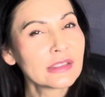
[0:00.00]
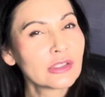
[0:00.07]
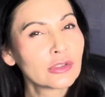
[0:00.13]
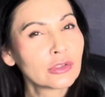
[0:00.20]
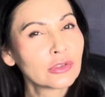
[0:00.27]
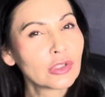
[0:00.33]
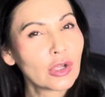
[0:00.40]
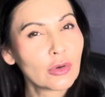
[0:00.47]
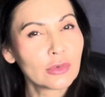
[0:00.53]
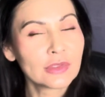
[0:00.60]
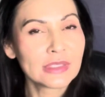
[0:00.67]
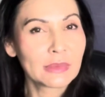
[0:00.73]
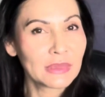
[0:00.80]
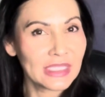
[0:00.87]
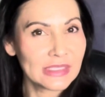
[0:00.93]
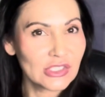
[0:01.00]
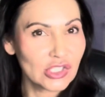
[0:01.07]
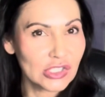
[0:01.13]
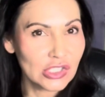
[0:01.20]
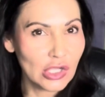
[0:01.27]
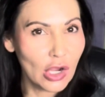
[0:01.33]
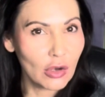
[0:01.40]
You'll know something's
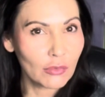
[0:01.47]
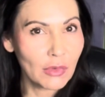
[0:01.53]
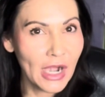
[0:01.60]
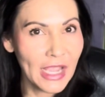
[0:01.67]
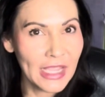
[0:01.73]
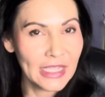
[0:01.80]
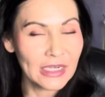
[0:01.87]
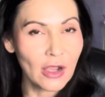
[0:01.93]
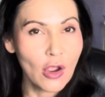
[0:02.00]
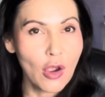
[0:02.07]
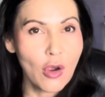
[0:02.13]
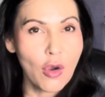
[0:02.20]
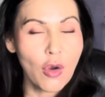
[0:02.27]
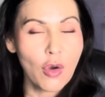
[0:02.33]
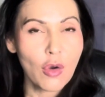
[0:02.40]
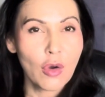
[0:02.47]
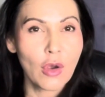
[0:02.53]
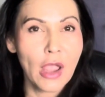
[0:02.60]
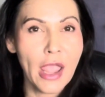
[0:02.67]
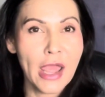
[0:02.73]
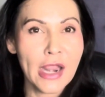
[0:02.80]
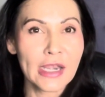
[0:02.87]
just not right,
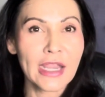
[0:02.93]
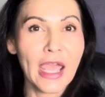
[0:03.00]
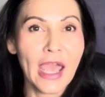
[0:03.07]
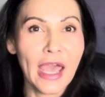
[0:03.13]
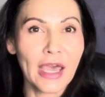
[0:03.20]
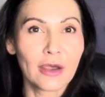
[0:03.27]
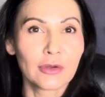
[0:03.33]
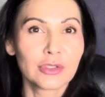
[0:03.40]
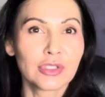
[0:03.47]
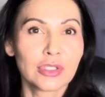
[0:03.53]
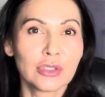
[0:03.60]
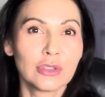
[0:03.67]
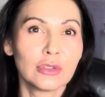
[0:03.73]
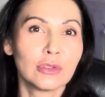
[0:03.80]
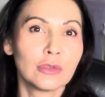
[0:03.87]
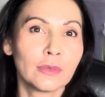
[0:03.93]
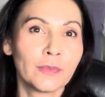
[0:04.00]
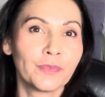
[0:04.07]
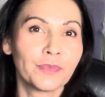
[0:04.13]
and how to